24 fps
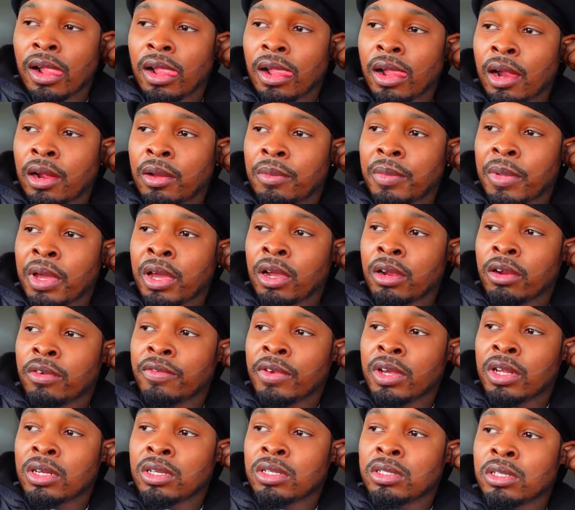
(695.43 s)
Like I'm
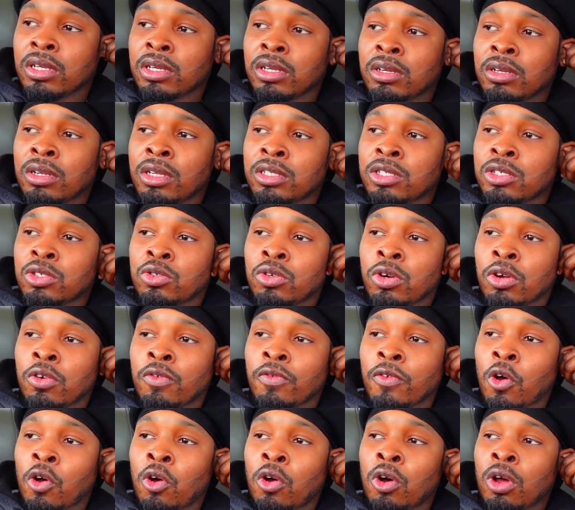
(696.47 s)
aggravated as hell. I just drove
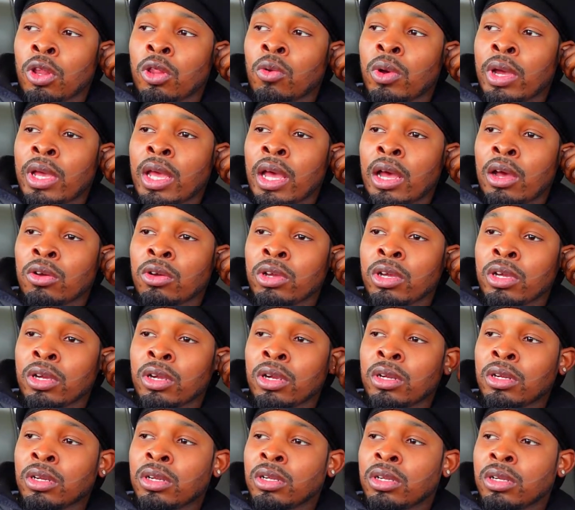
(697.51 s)
all the way out
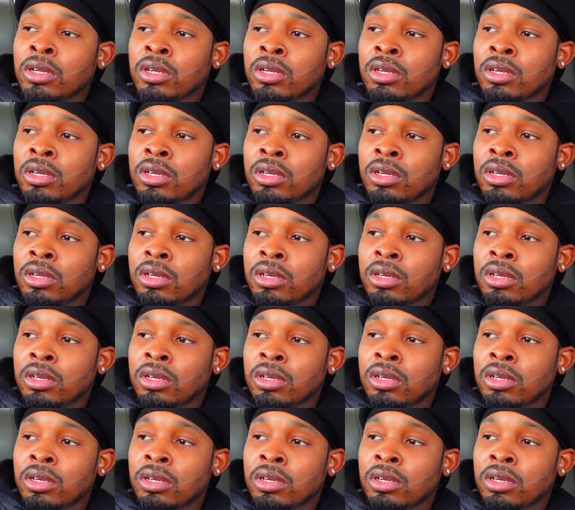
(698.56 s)
here. Yeah, you